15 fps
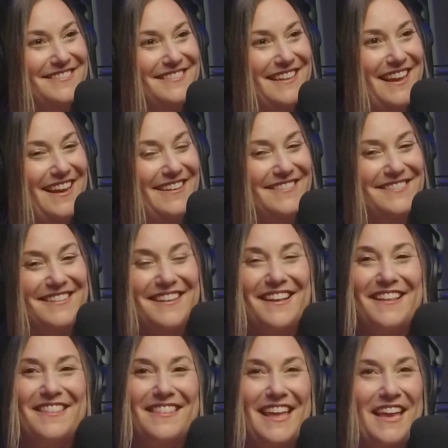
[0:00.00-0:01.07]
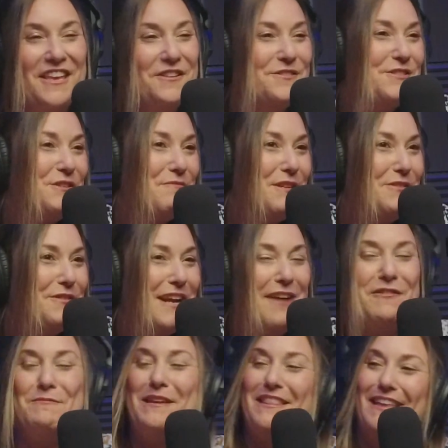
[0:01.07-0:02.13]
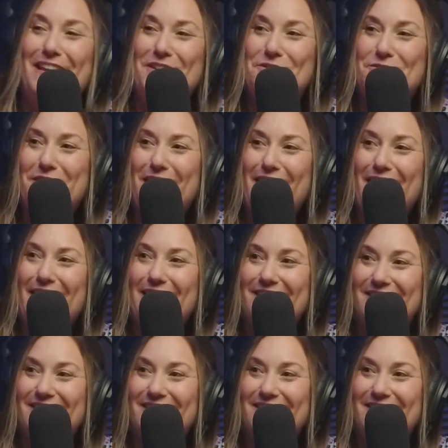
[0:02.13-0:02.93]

Yeah. Thank you so much for having me. Thank you, Craig.